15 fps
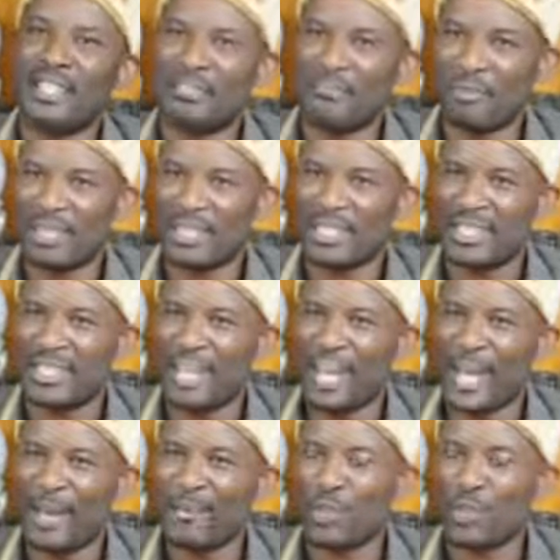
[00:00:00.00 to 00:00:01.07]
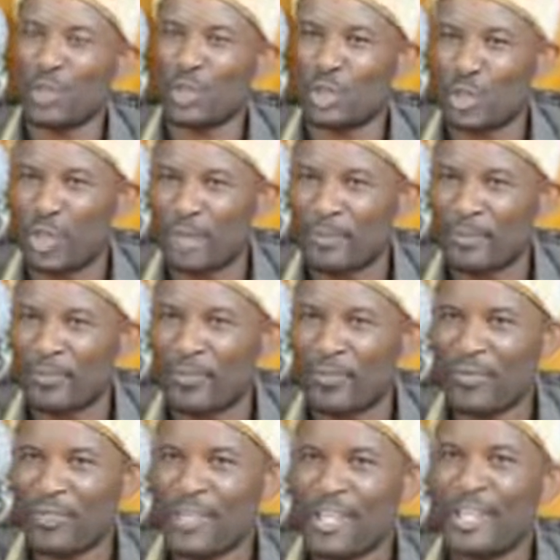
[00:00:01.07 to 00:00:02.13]
me. I'm Joshua.
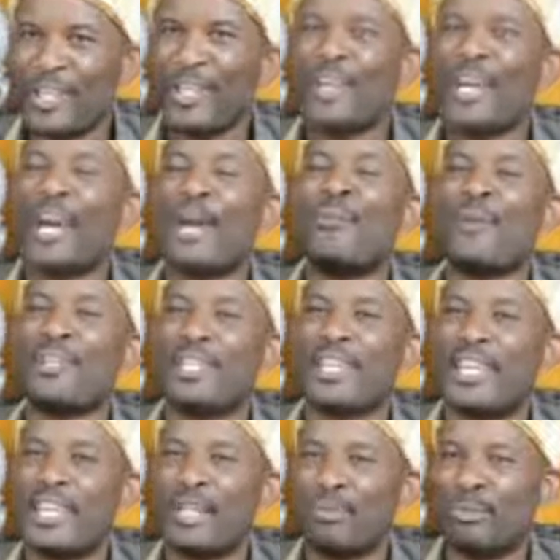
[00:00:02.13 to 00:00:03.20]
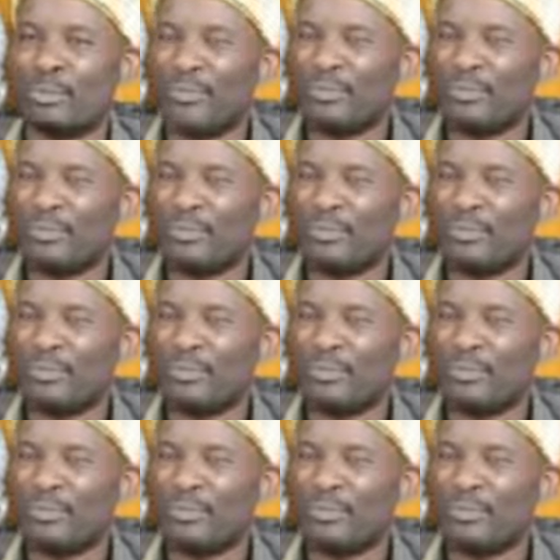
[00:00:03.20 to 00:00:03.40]
I'm with Caleb.